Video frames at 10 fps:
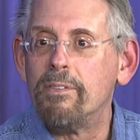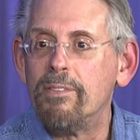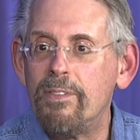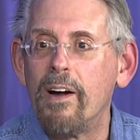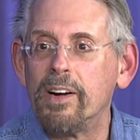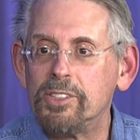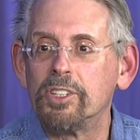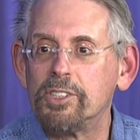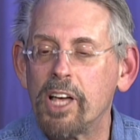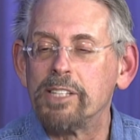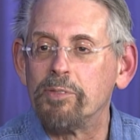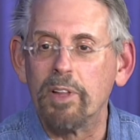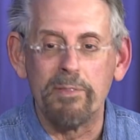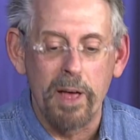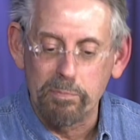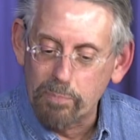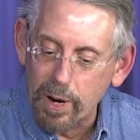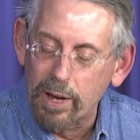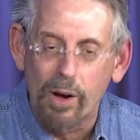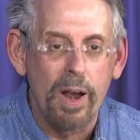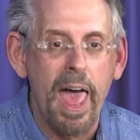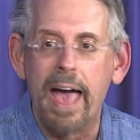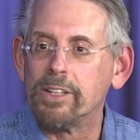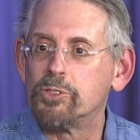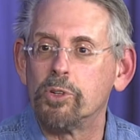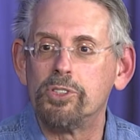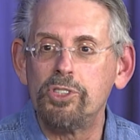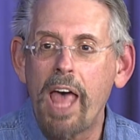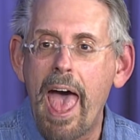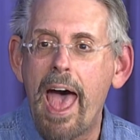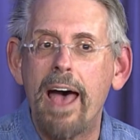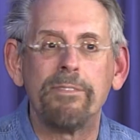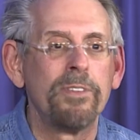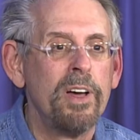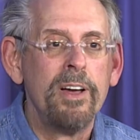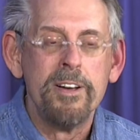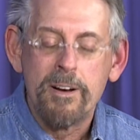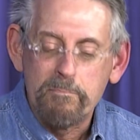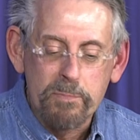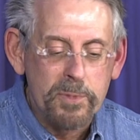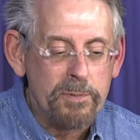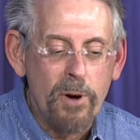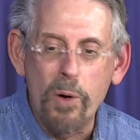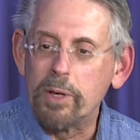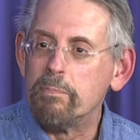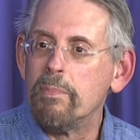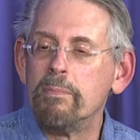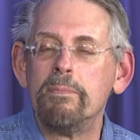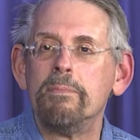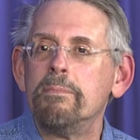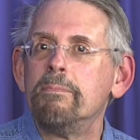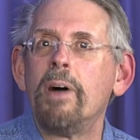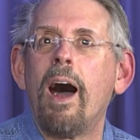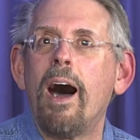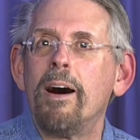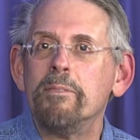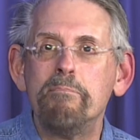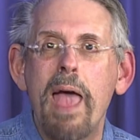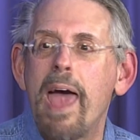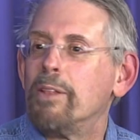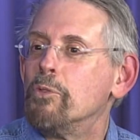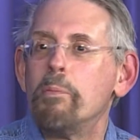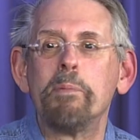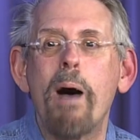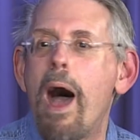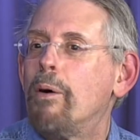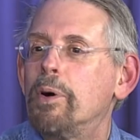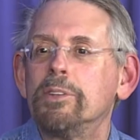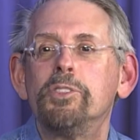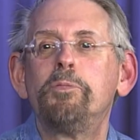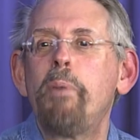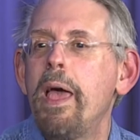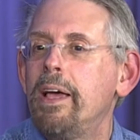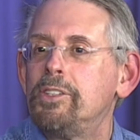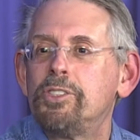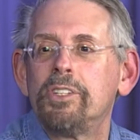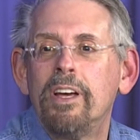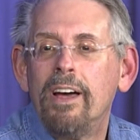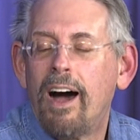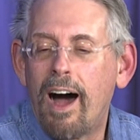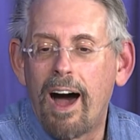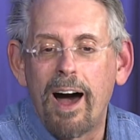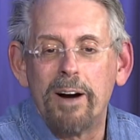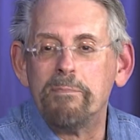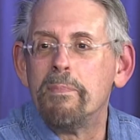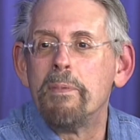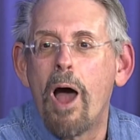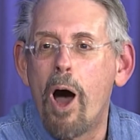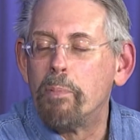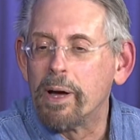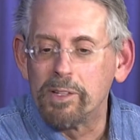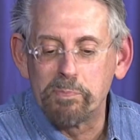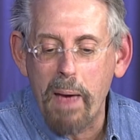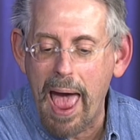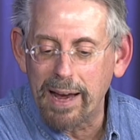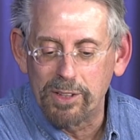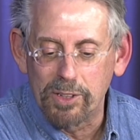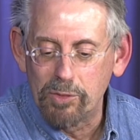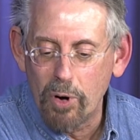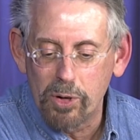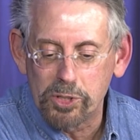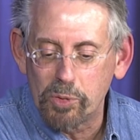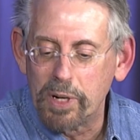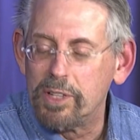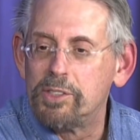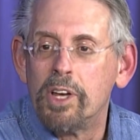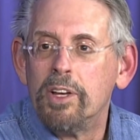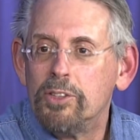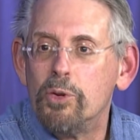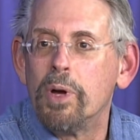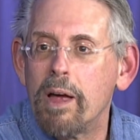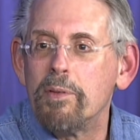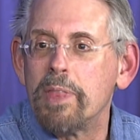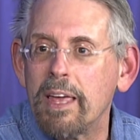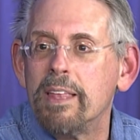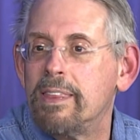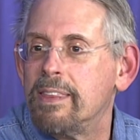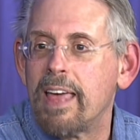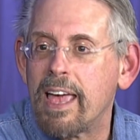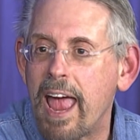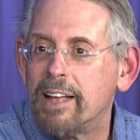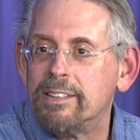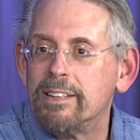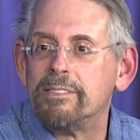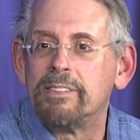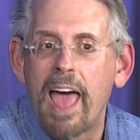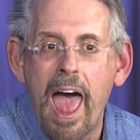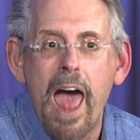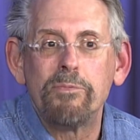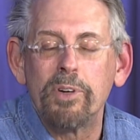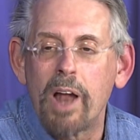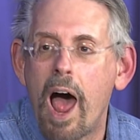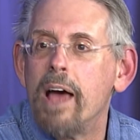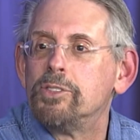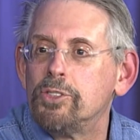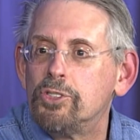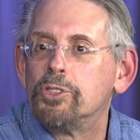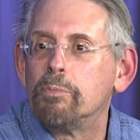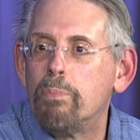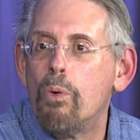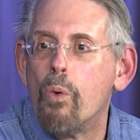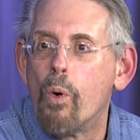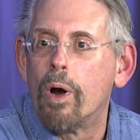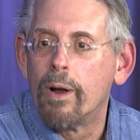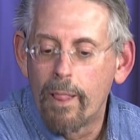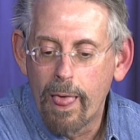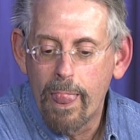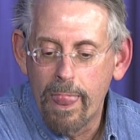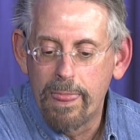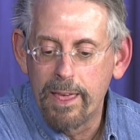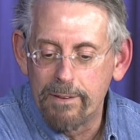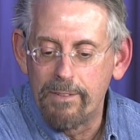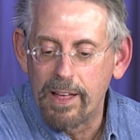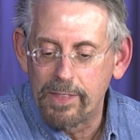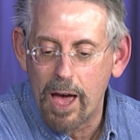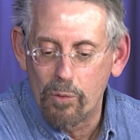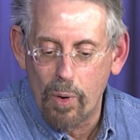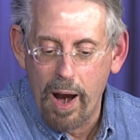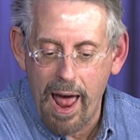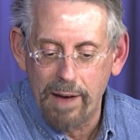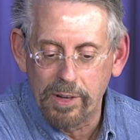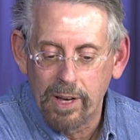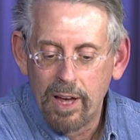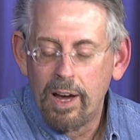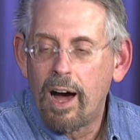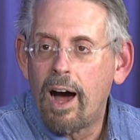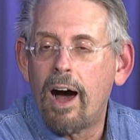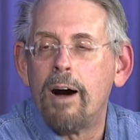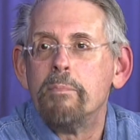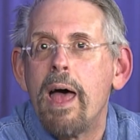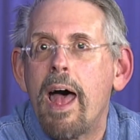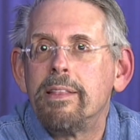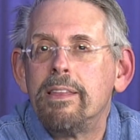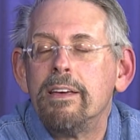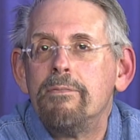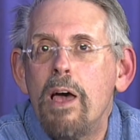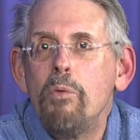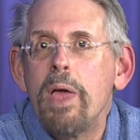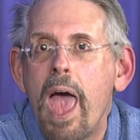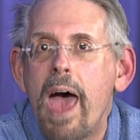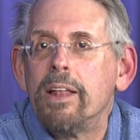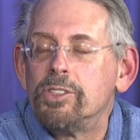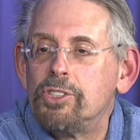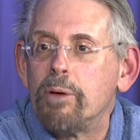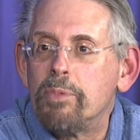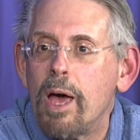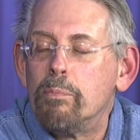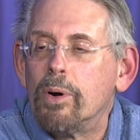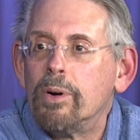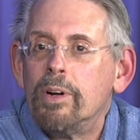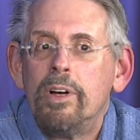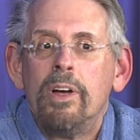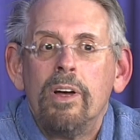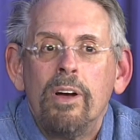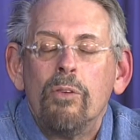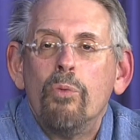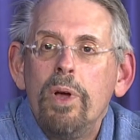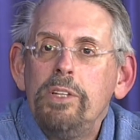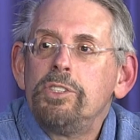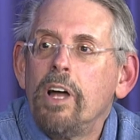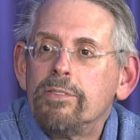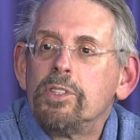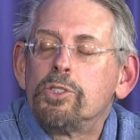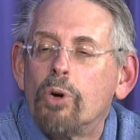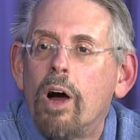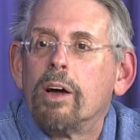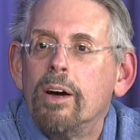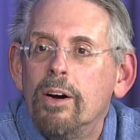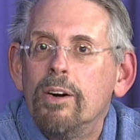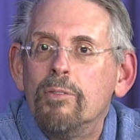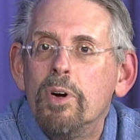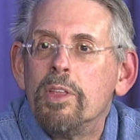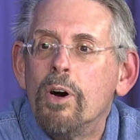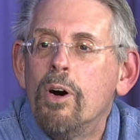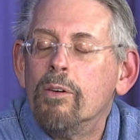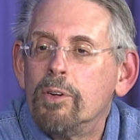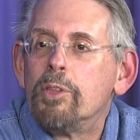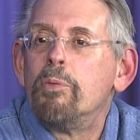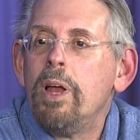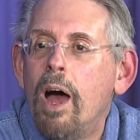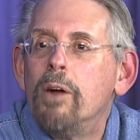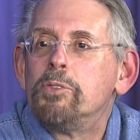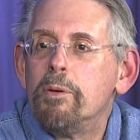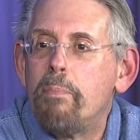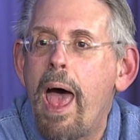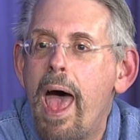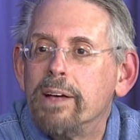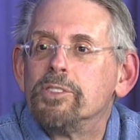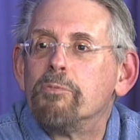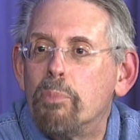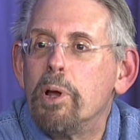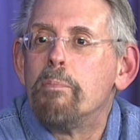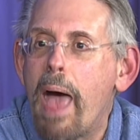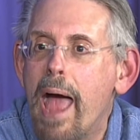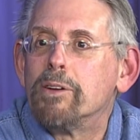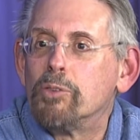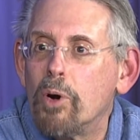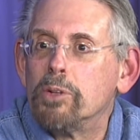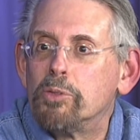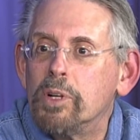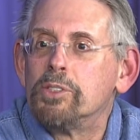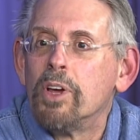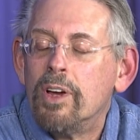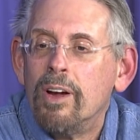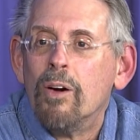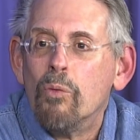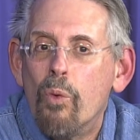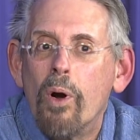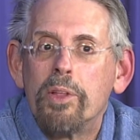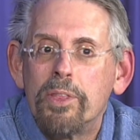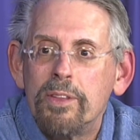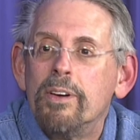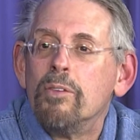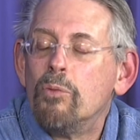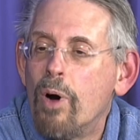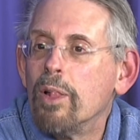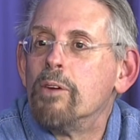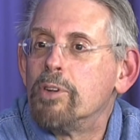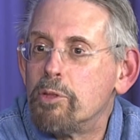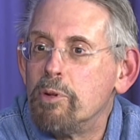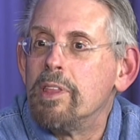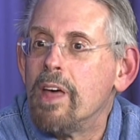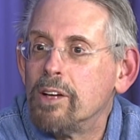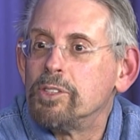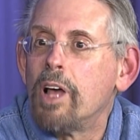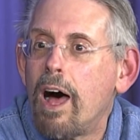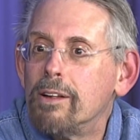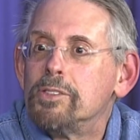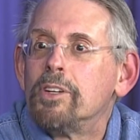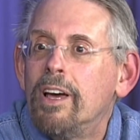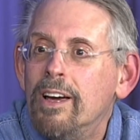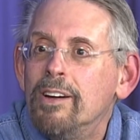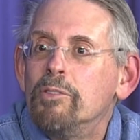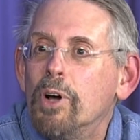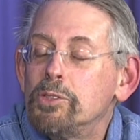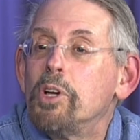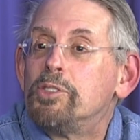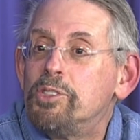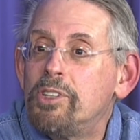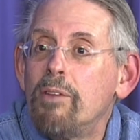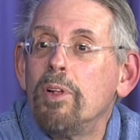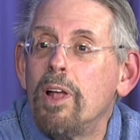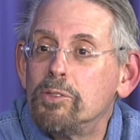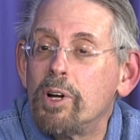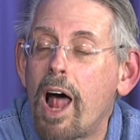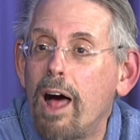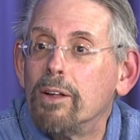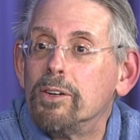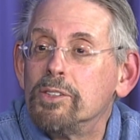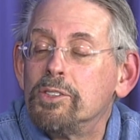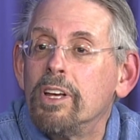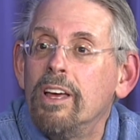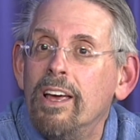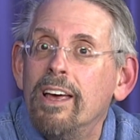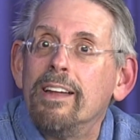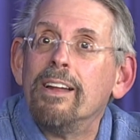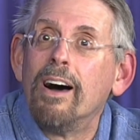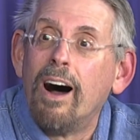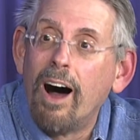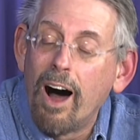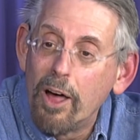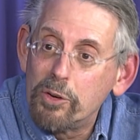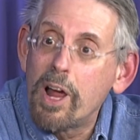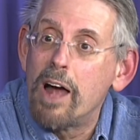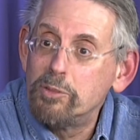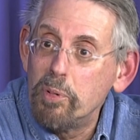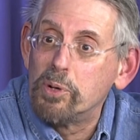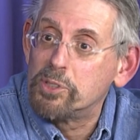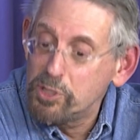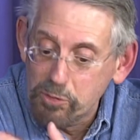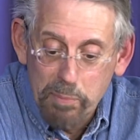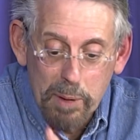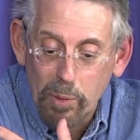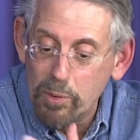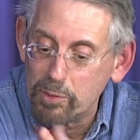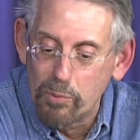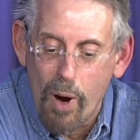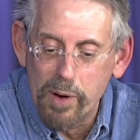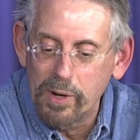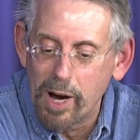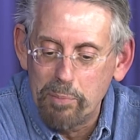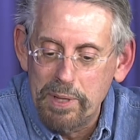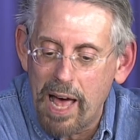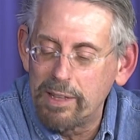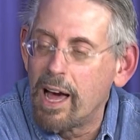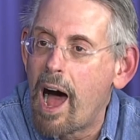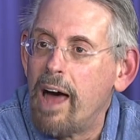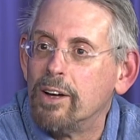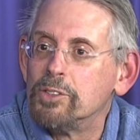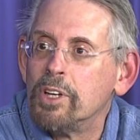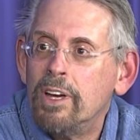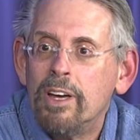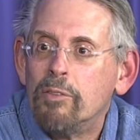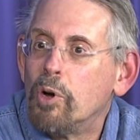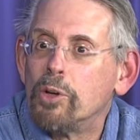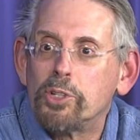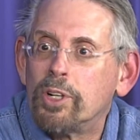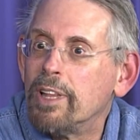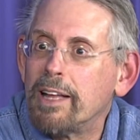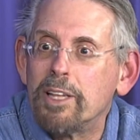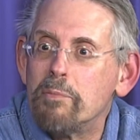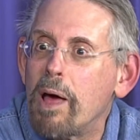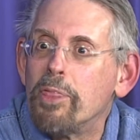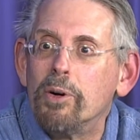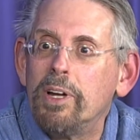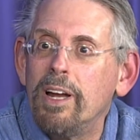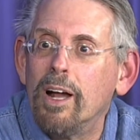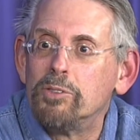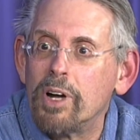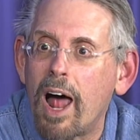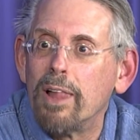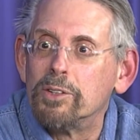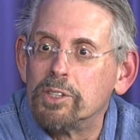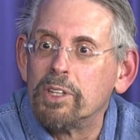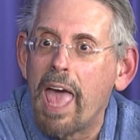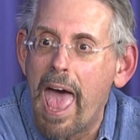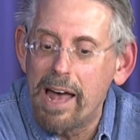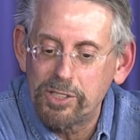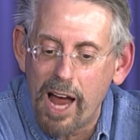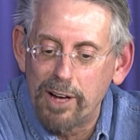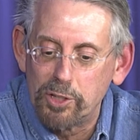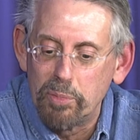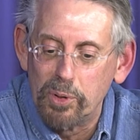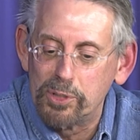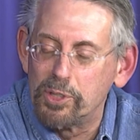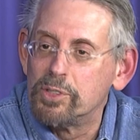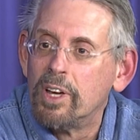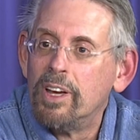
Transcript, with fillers: very successful event, bringing on extra staff, devoting uh, man and woman power and space, um, helping us bag the groceries, doing everything they can to, to advertise and support the event that we're having. Um, at the event we had in September, we stuffed the truck with over 300 bags of pre-bagged groceries worth well over $3,000. We also had several hundred dollars in other contributions from people wandering up and down the aisles. We also collected about $1,300 in cash contributions.